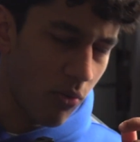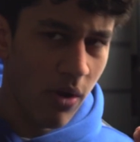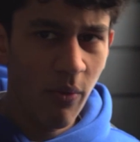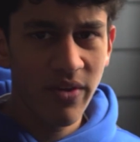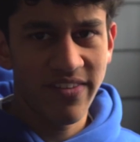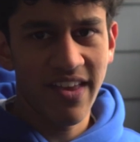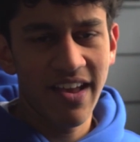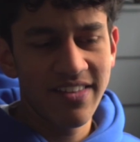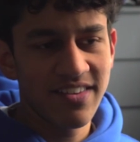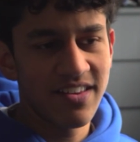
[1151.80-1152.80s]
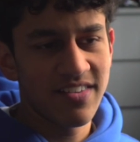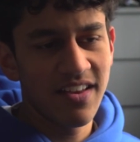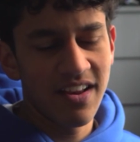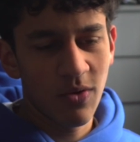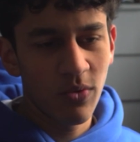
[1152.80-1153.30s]
Why was his hands in his
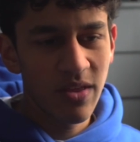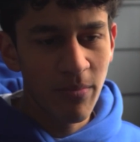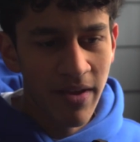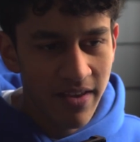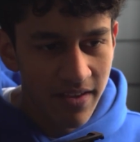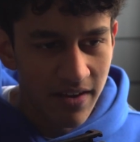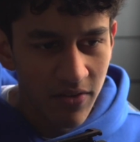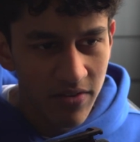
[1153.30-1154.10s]
hair? Like, were they making out or